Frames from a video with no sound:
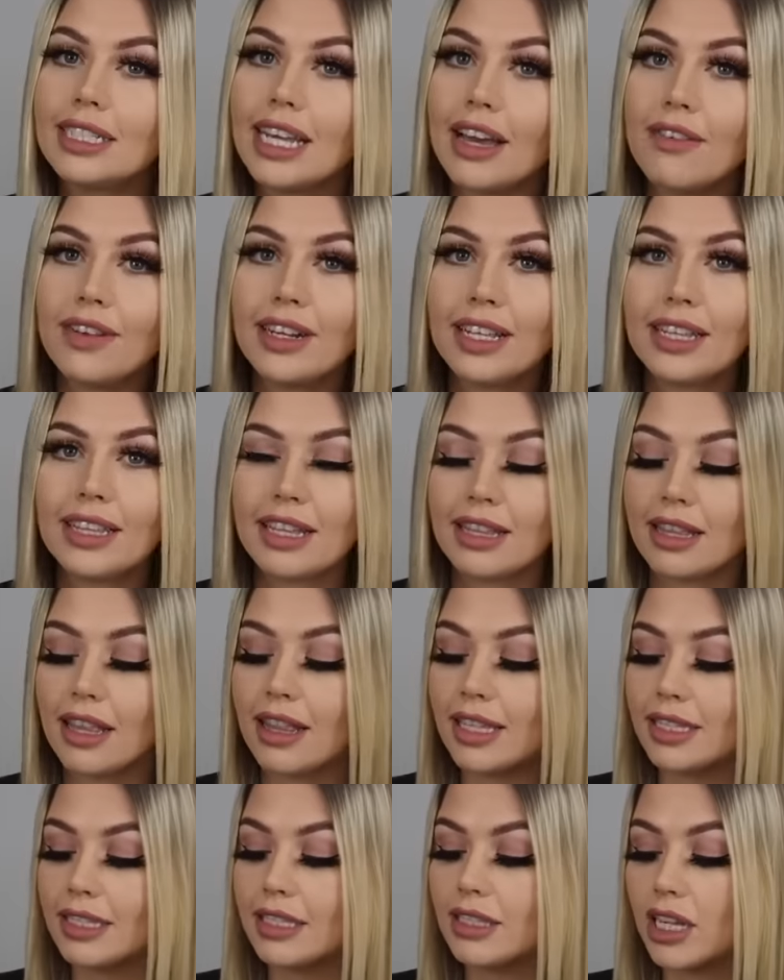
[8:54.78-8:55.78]
I definitely think
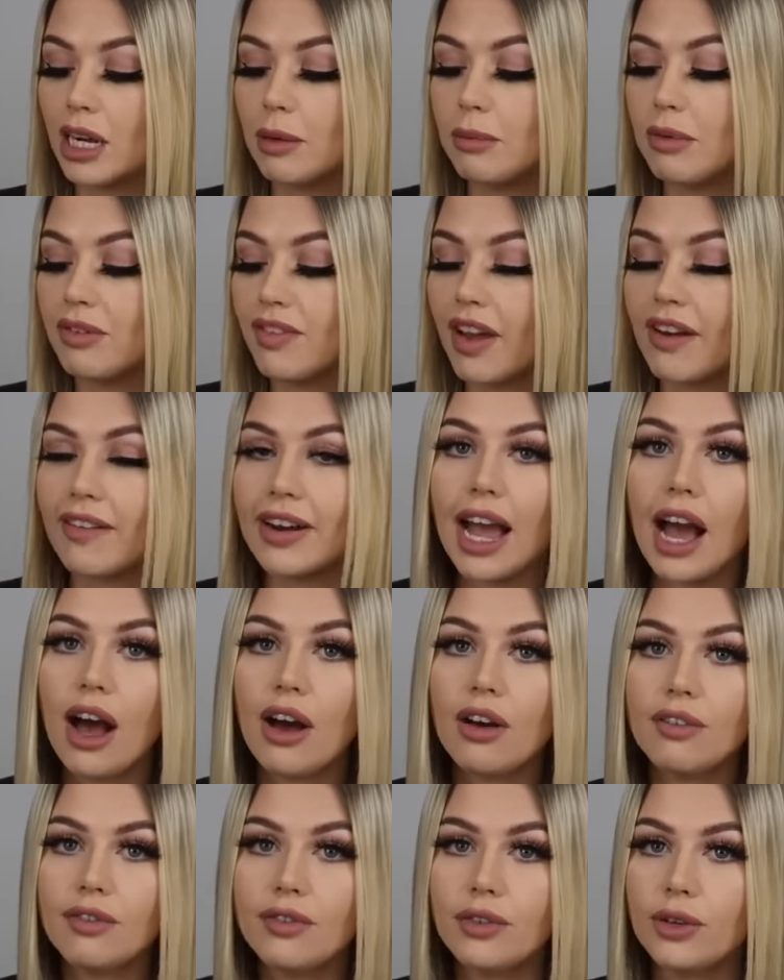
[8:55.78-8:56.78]
that this is gonna be very
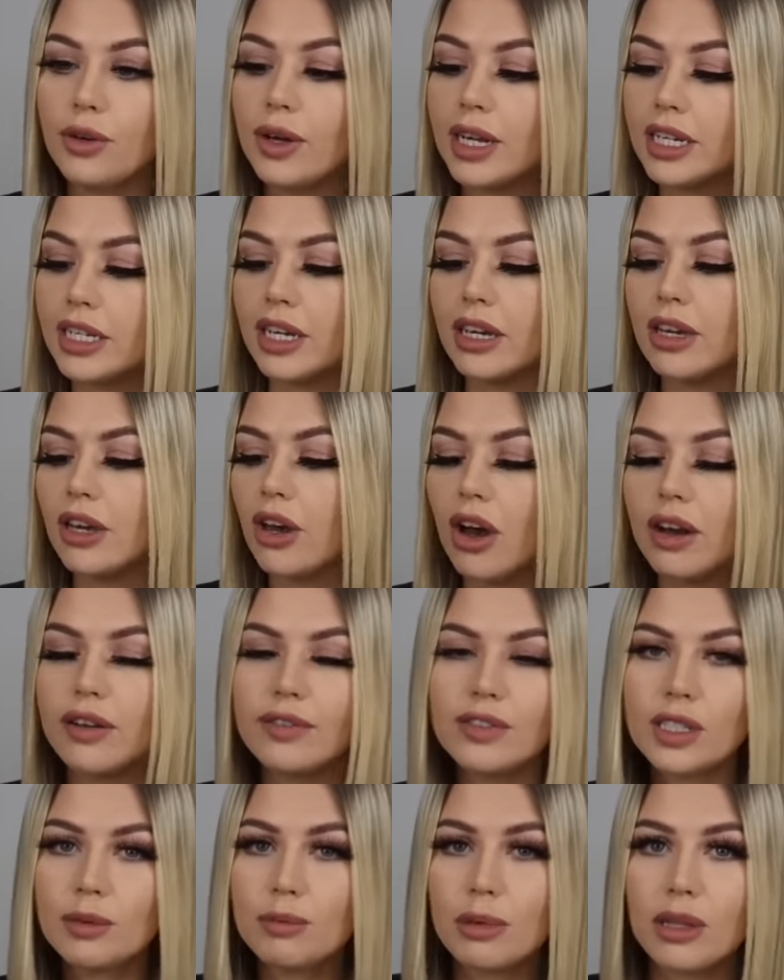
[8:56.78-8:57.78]
helpful and you can kind
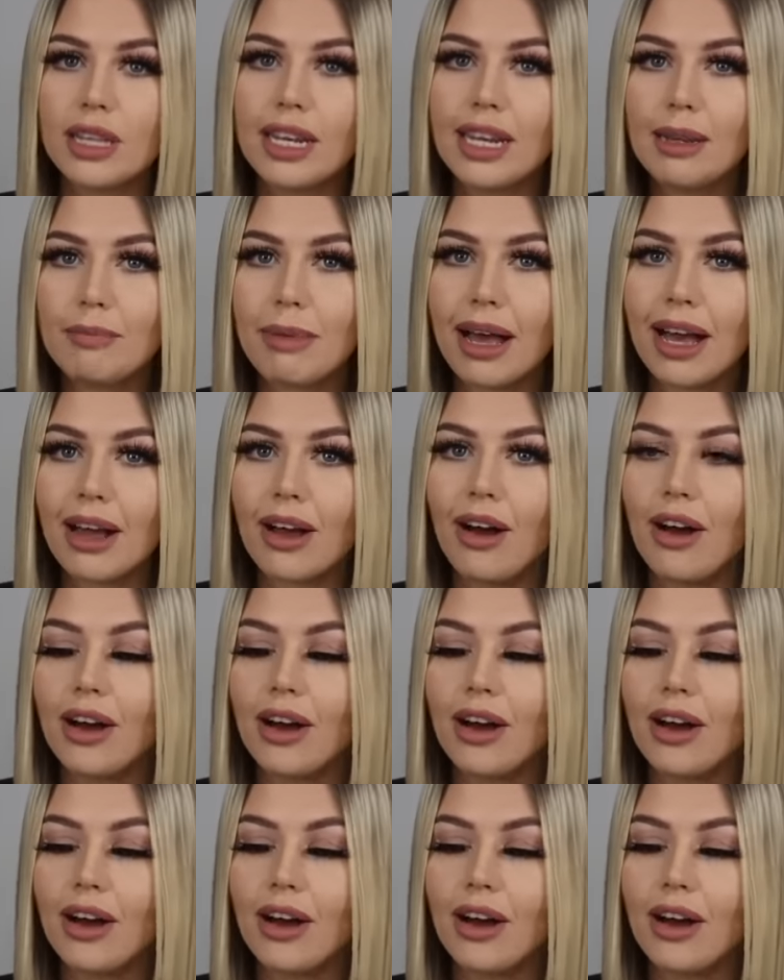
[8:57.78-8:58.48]
of just put the lid back